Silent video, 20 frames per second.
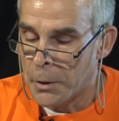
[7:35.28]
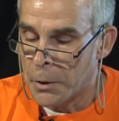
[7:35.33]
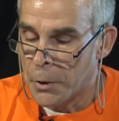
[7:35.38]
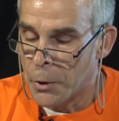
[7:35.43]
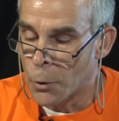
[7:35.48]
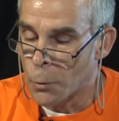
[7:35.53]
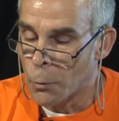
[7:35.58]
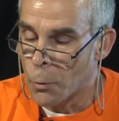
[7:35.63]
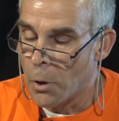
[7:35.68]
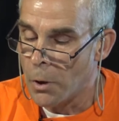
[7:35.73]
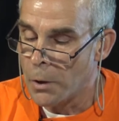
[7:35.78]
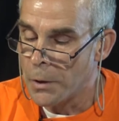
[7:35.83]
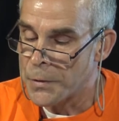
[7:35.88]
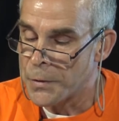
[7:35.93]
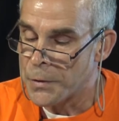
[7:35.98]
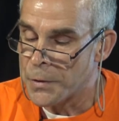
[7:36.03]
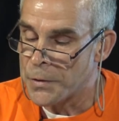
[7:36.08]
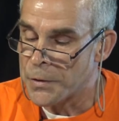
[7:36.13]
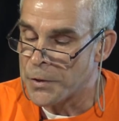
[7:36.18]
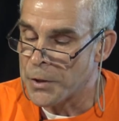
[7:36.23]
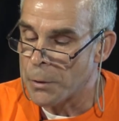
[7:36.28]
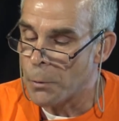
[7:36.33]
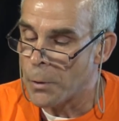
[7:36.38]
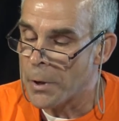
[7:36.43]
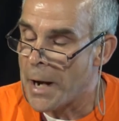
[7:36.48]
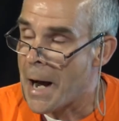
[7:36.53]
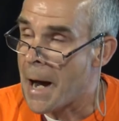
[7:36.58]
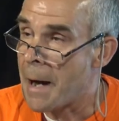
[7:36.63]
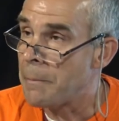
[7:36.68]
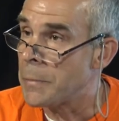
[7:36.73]
Your role is to see what
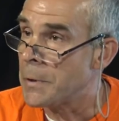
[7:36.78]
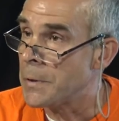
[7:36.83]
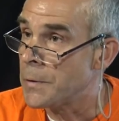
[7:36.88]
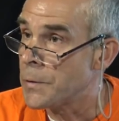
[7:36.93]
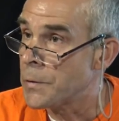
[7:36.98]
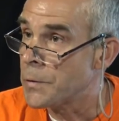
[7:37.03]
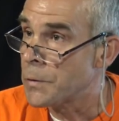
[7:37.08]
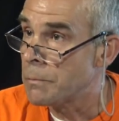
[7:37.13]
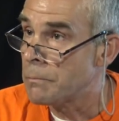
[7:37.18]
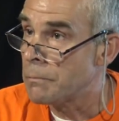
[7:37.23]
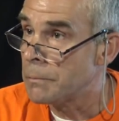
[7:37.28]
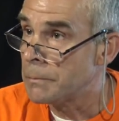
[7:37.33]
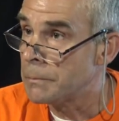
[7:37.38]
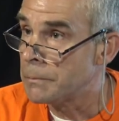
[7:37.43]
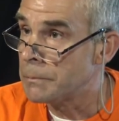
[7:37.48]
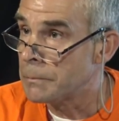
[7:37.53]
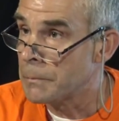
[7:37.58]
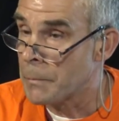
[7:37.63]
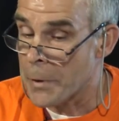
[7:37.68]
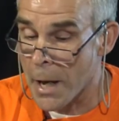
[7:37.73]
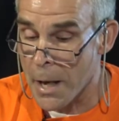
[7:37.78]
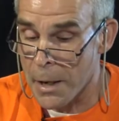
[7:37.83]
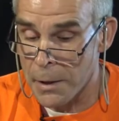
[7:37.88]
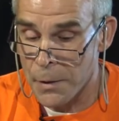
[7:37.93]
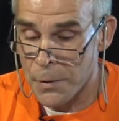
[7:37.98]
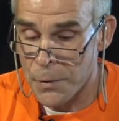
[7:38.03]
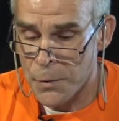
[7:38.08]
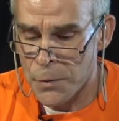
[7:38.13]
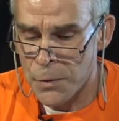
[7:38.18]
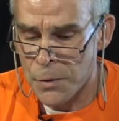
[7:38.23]
happens. That
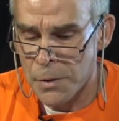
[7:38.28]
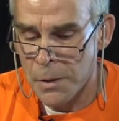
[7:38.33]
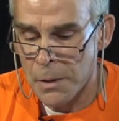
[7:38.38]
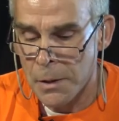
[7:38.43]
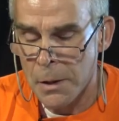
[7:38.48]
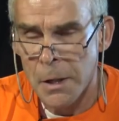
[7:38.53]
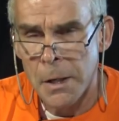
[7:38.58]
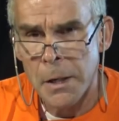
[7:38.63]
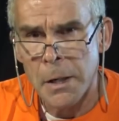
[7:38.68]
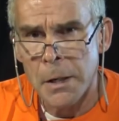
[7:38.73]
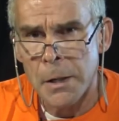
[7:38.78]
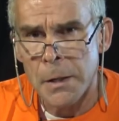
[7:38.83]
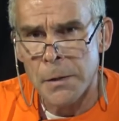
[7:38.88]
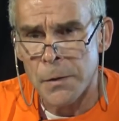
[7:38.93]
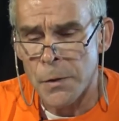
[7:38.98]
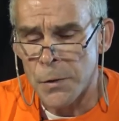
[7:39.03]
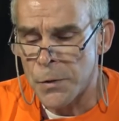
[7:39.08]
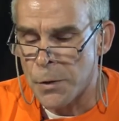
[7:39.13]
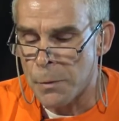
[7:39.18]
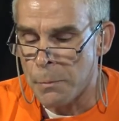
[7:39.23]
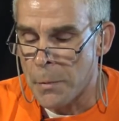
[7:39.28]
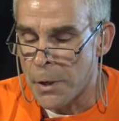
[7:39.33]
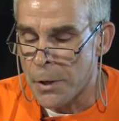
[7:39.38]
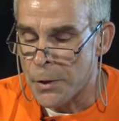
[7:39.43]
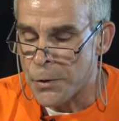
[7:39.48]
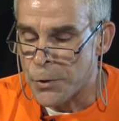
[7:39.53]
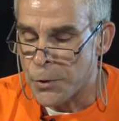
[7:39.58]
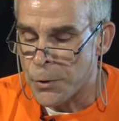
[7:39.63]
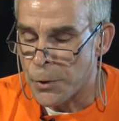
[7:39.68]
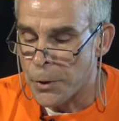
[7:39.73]
is, does the
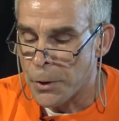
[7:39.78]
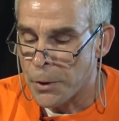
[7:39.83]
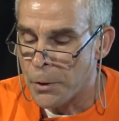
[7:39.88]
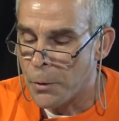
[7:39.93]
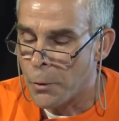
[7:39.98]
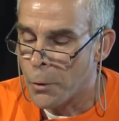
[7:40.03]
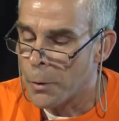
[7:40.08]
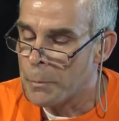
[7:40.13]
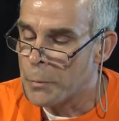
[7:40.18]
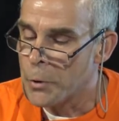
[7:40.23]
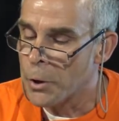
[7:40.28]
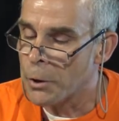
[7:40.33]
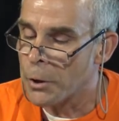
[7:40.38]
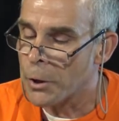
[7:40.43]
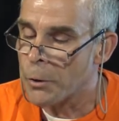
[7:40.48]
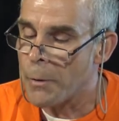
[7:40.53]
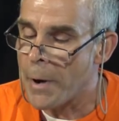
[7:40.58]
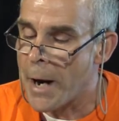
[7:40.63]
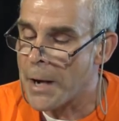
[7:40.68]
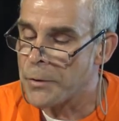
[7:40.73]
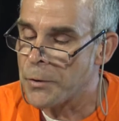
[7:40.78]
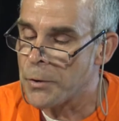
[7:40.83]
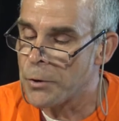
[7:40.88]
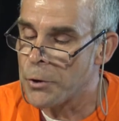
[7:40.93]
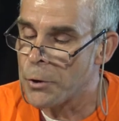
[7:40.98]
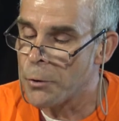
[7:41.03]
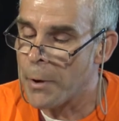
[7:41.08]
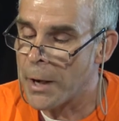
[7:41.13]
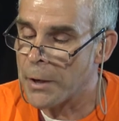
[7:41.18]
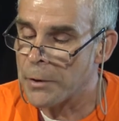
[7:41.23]
minister or bureaucrat they're
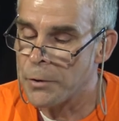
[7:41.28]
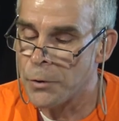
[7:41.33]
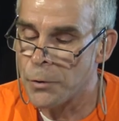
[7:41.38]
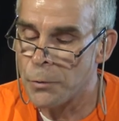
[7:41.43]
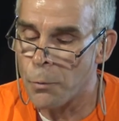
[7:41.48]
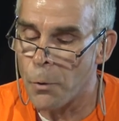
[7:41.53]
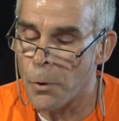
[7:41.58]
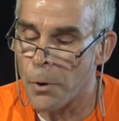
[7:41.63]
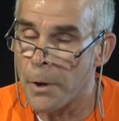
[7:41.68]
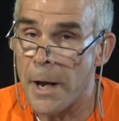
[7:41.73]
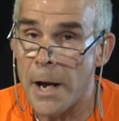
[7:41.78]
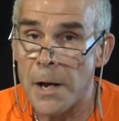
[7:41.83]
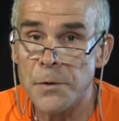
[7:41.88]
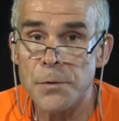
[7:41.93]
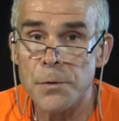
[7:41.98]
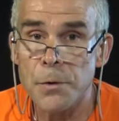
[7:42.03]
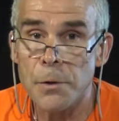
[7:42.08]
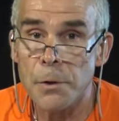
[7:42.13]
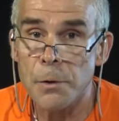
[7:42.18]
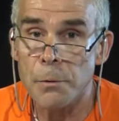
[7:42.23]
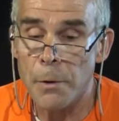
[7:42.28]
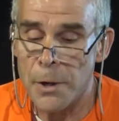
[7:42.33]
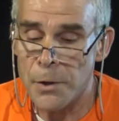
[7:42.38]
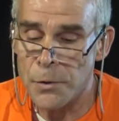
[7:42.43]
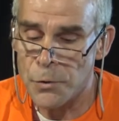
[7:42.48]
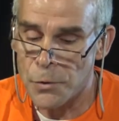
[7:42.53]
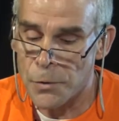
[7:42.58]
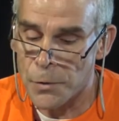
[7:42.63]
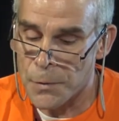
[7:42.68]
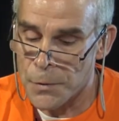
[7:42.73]
directed toward answer the
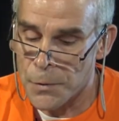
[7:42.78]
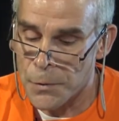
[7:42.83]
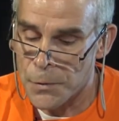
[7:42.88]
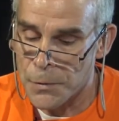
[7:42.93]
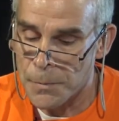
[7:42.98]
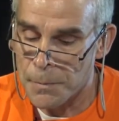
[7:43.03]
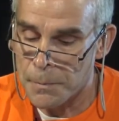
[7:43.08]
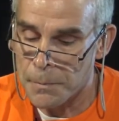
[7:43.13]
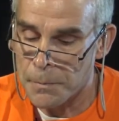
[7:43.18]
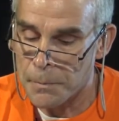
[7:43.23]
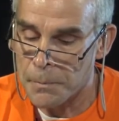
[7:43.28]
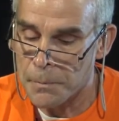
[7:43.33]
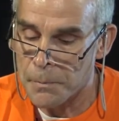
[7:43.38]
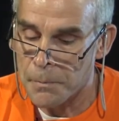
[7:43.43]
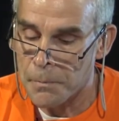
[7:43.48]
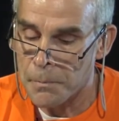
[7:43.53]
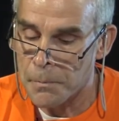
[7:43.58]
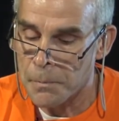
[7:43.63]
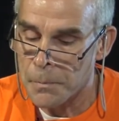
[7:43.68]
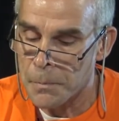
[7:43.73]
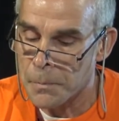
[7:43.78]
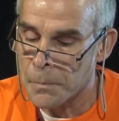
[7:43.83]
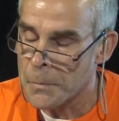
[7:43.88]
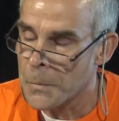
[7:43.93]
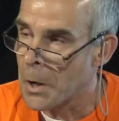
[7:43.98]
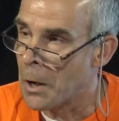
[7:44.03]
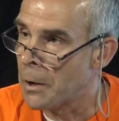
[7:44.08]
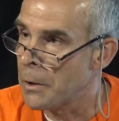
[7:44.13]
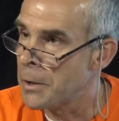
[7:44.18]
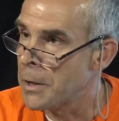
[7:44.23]
questions?
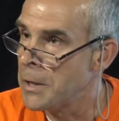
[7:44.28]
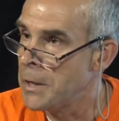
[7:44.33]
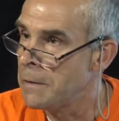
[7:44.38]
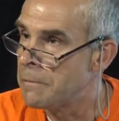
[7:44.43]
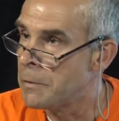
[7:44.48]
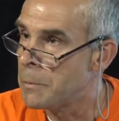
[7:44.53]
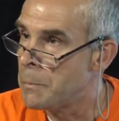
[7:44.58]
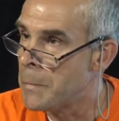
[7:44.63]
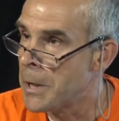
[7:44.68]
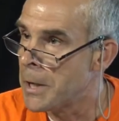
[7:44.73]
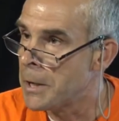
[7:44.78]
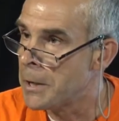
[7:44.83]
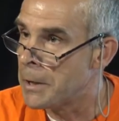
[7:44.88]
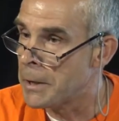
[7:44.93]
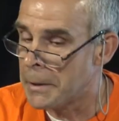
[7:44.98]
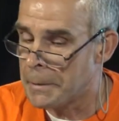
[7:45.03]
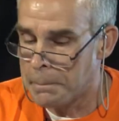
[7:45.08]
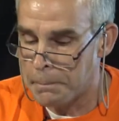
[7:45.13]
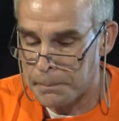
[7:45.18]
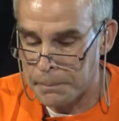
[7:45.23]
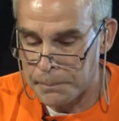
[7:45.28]
Are they even minuted?